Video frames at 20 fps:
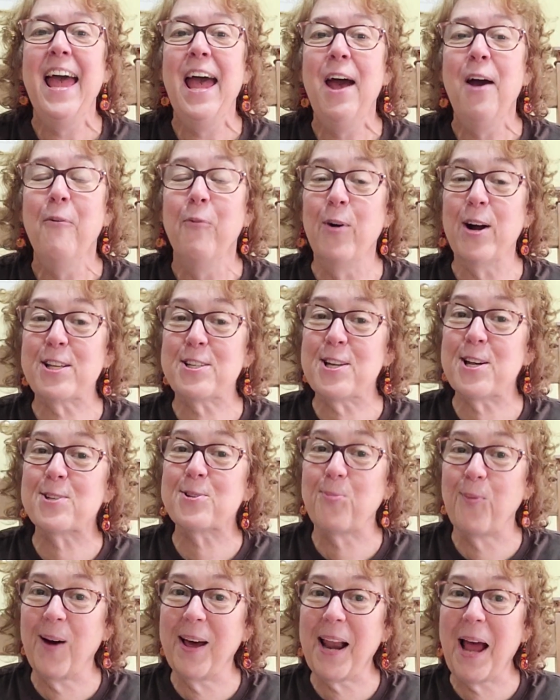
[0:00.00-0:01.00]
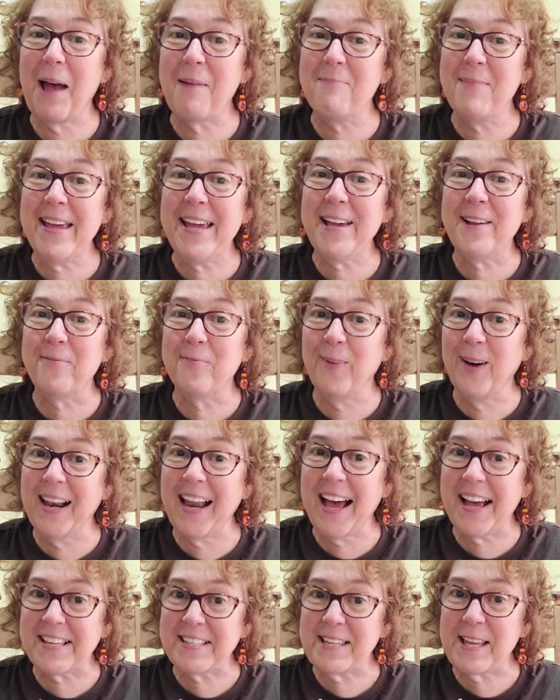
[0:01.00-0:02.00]
Which is what I mean when
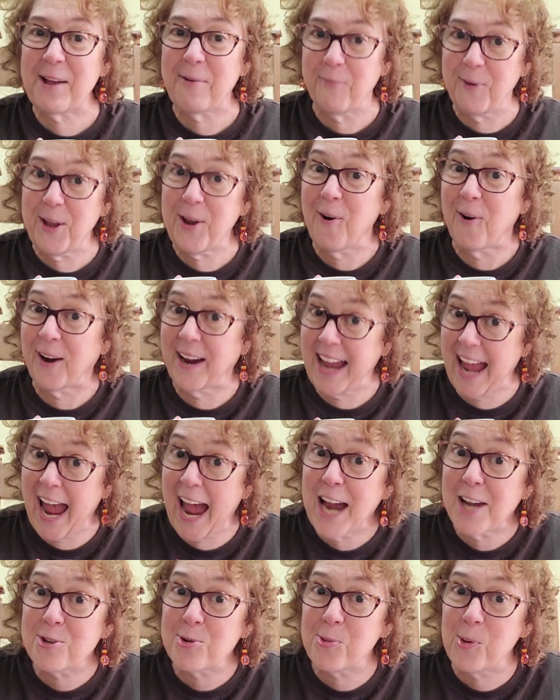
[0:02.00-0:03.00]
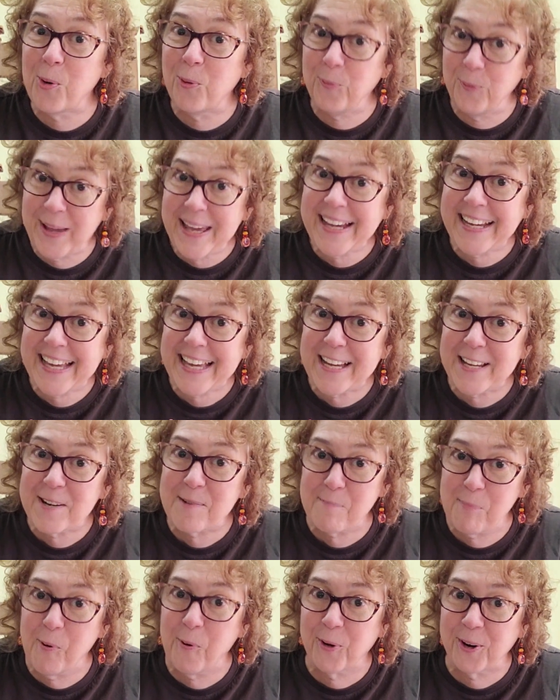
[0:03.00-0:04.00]
I say we are casual
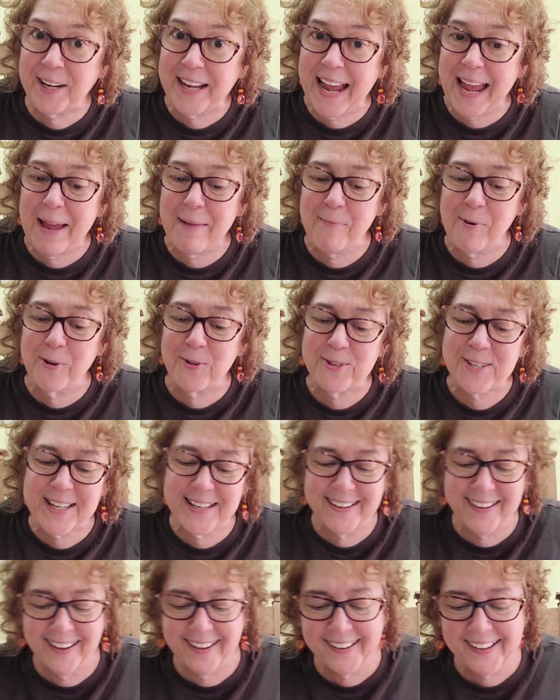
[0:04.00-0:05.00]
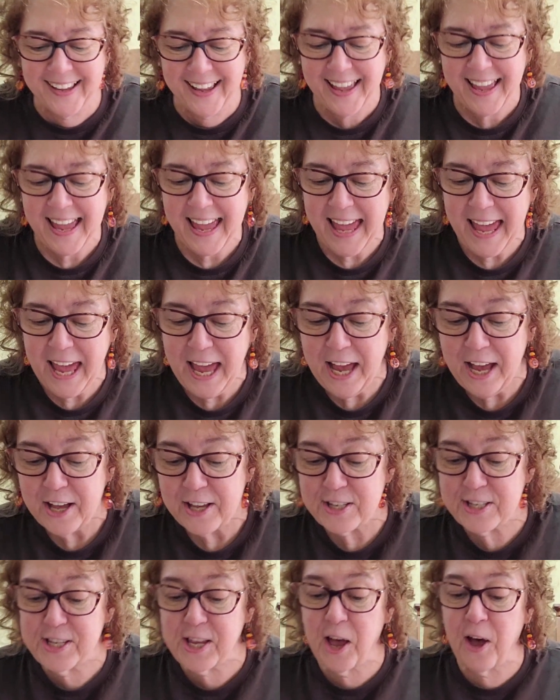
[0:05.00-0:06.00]
weekend board gamers.
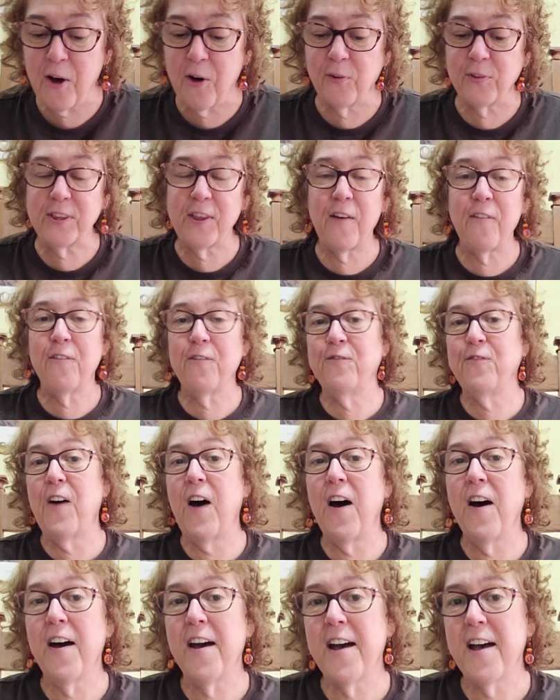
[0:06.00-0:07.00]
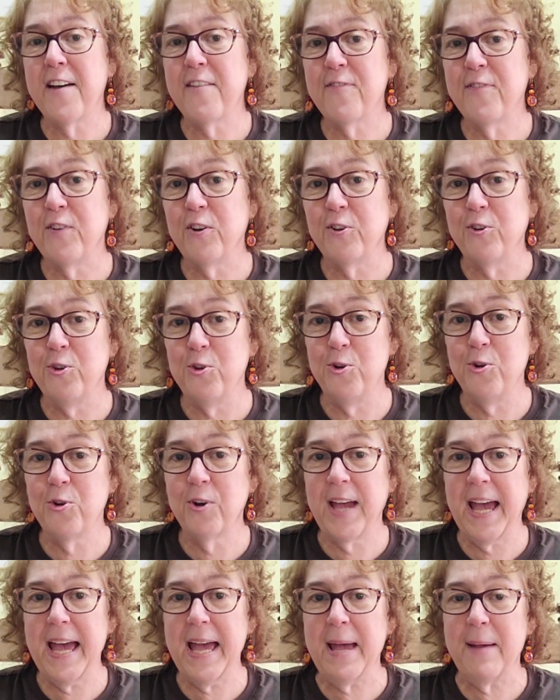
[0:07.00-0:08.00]
So the 5 new
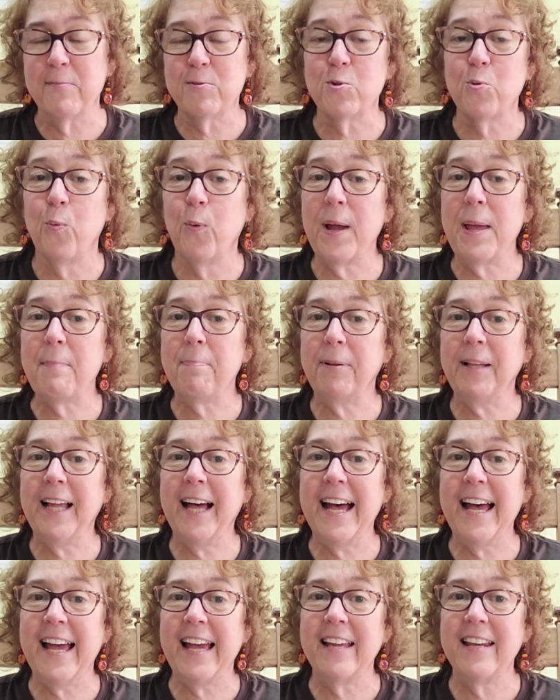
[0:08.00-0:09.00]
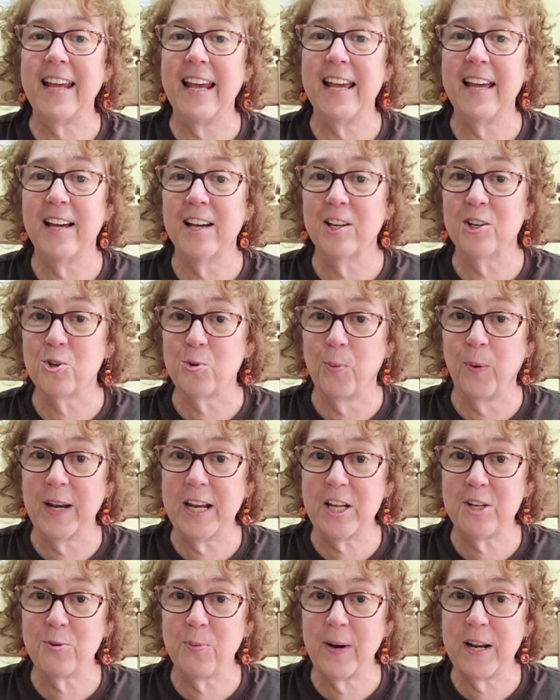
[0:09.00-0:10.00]
games we played in
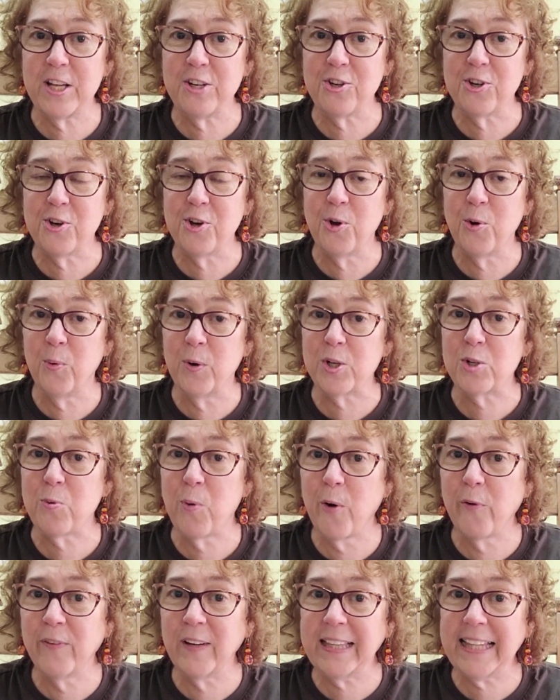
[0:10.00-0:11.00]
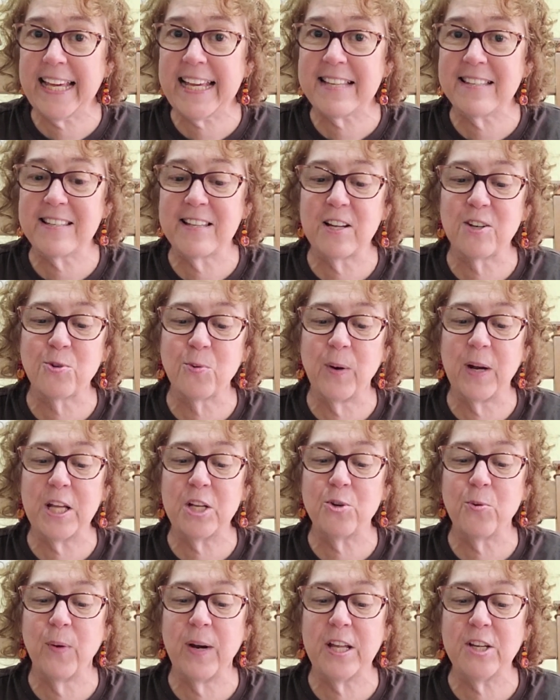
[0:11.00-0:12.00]
2022, which were released in
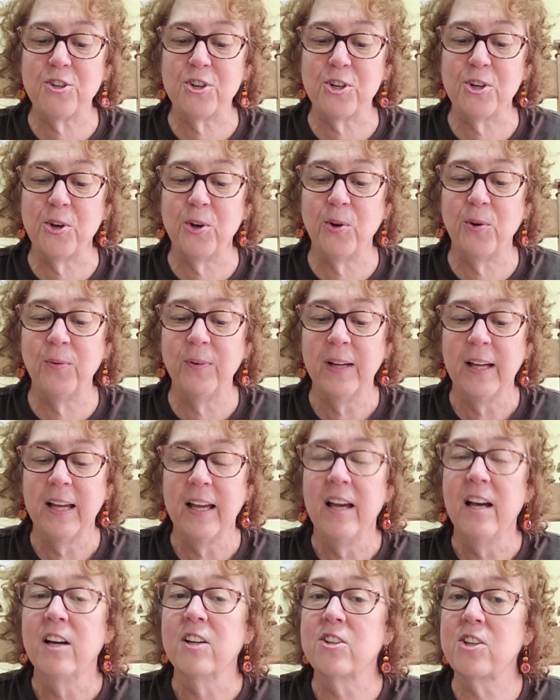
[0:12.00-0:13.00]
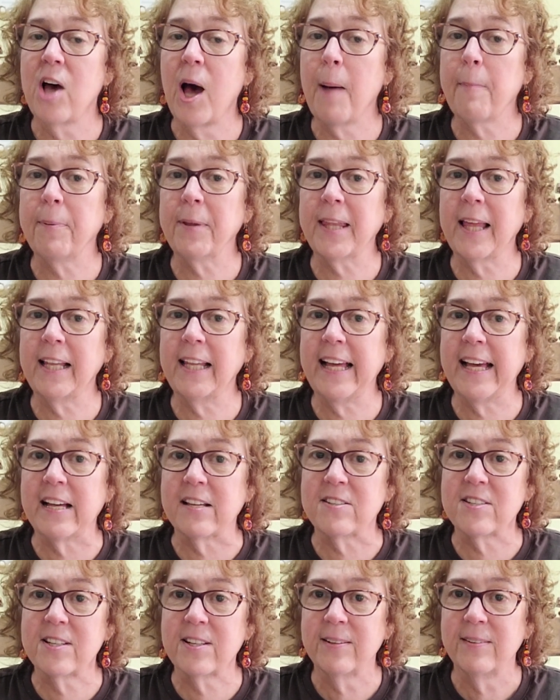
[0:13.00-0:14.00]
2022, top of the
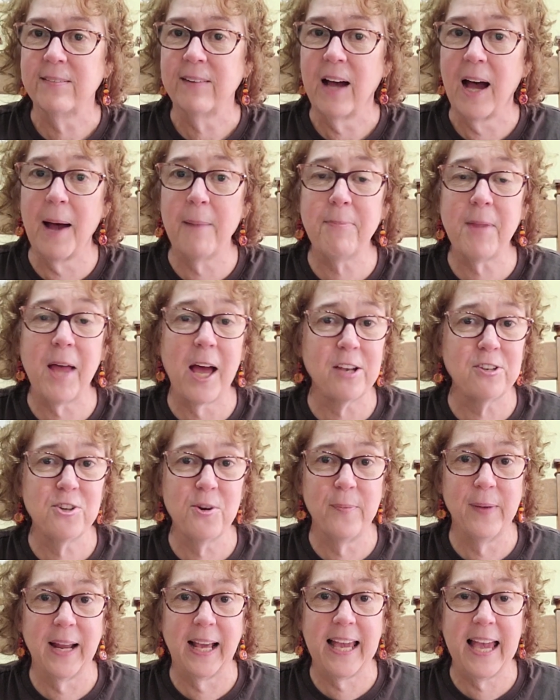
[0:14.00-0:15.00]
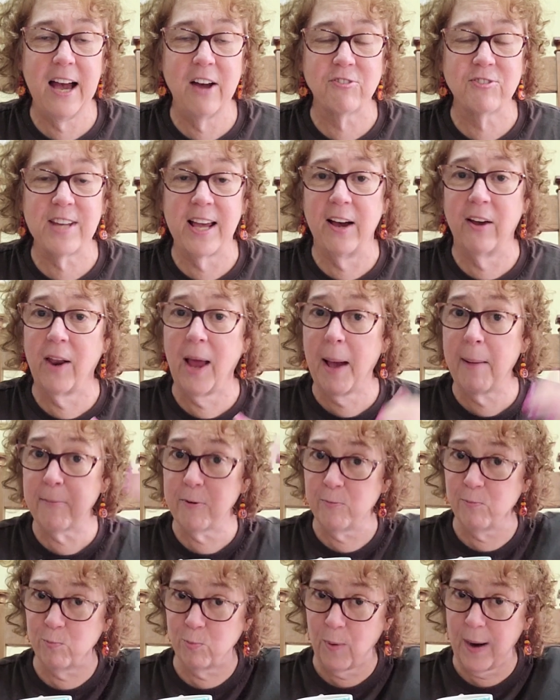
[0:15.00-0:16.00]
list. I'm not doing a countdown.
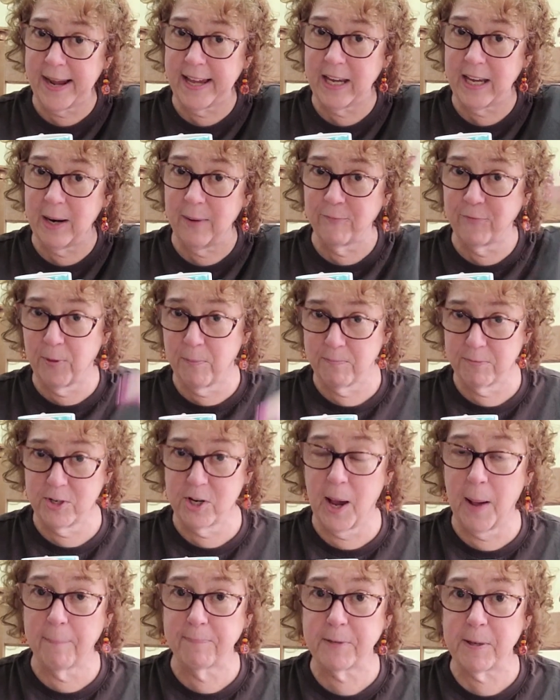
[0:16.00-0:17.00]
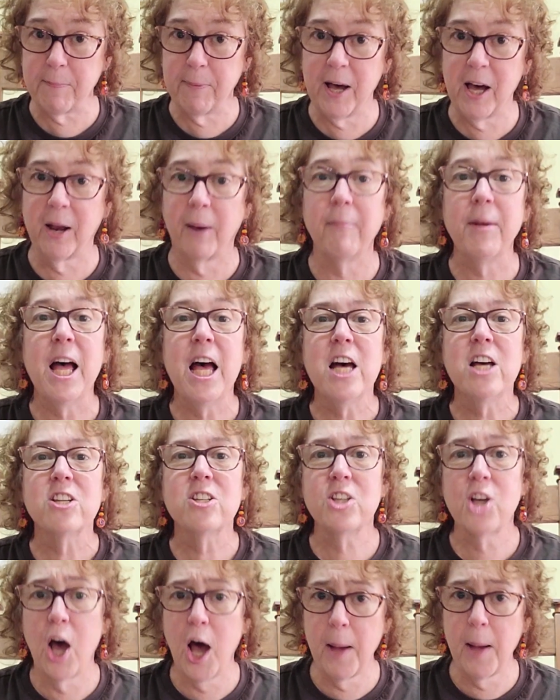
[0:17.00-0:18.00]
I'm ranking them from top to bottom.
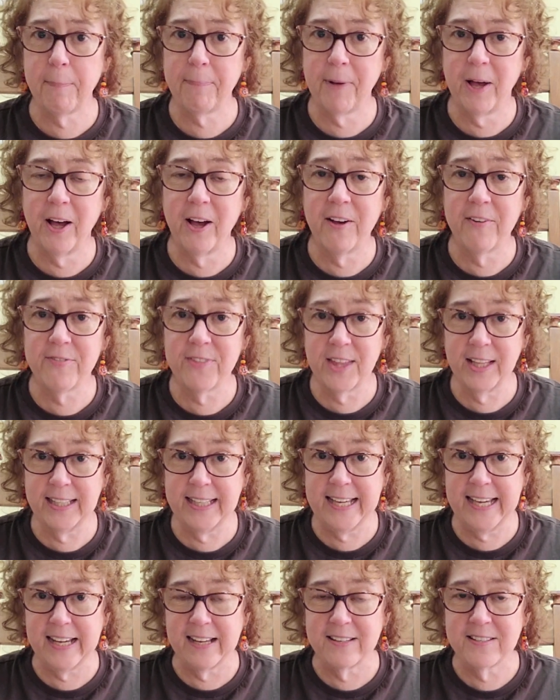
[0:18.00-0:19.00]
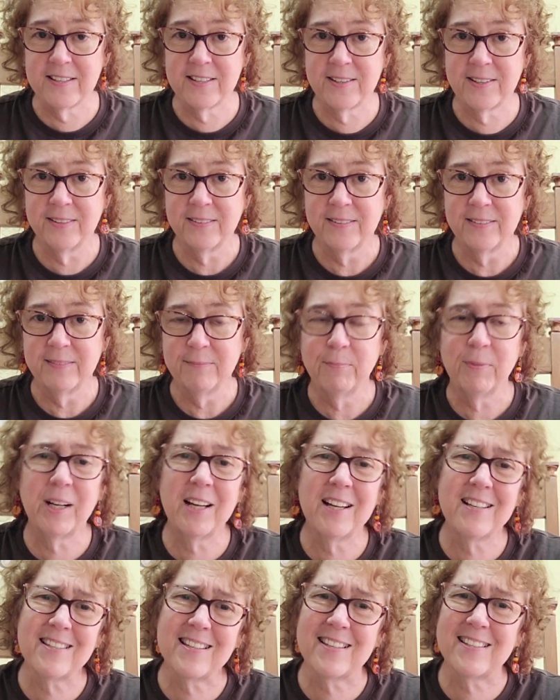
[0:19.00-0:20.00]
Top of the list,
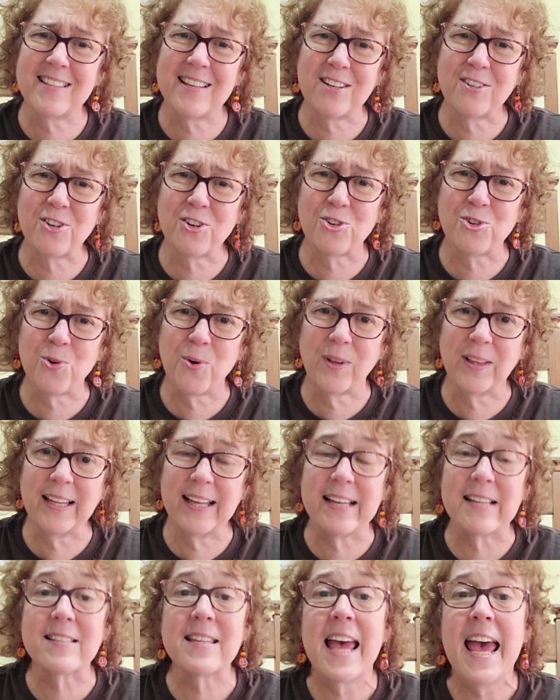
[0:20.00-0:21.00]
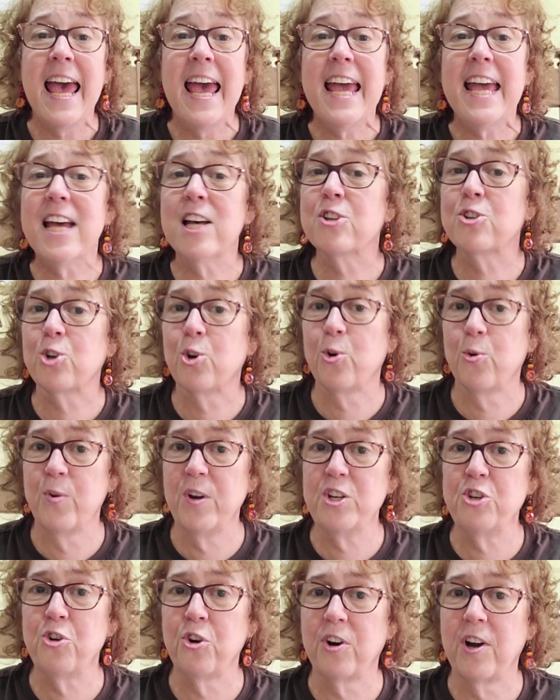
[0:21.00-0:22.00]
because it's such a short list, is
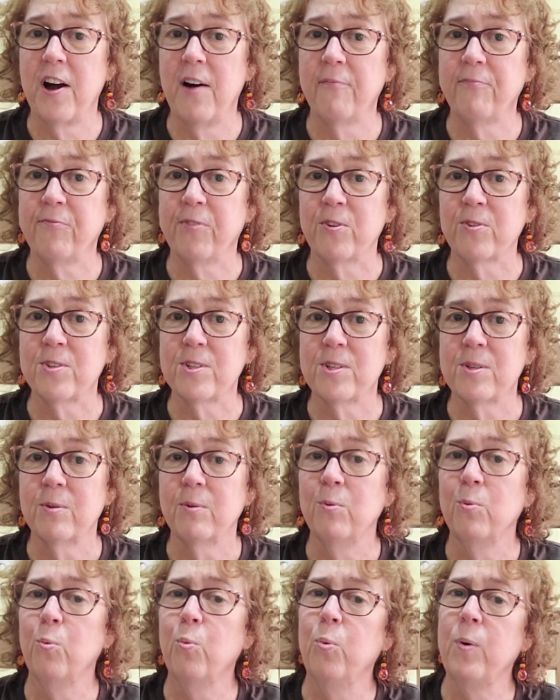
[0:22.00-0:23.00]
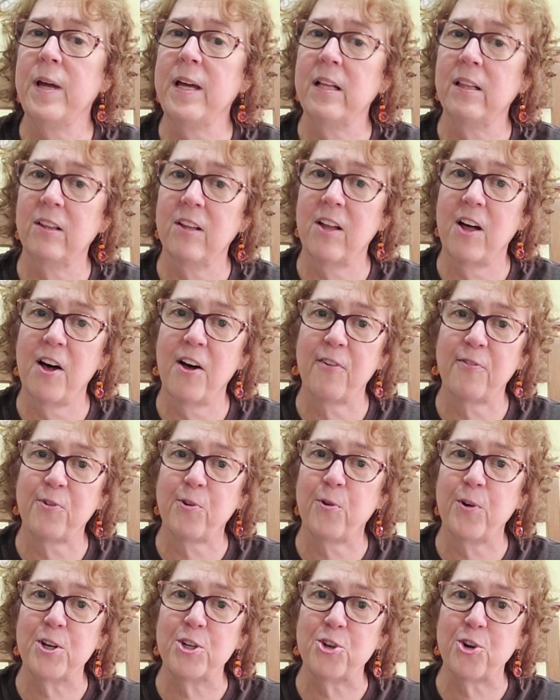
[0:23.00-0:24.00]
Creature Comforts. We love
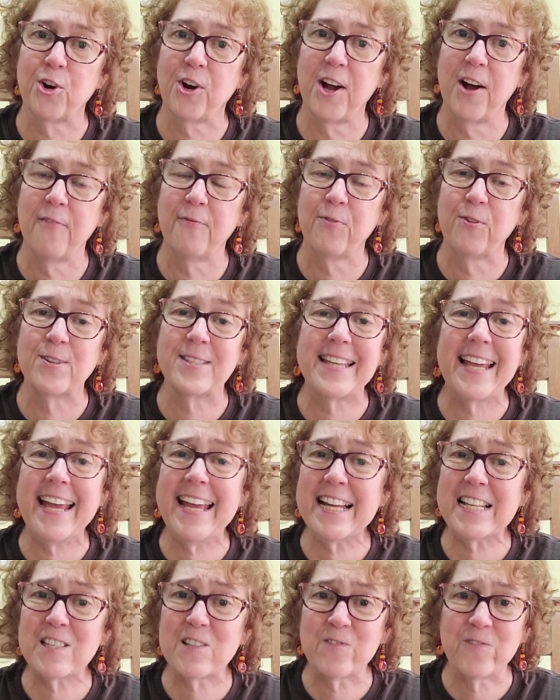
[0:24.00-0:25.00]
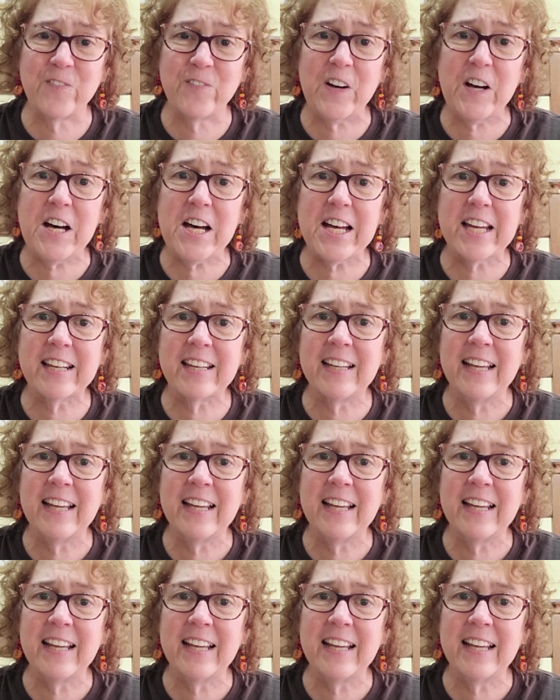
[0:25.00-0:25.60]
Creature Comforts. It's fun.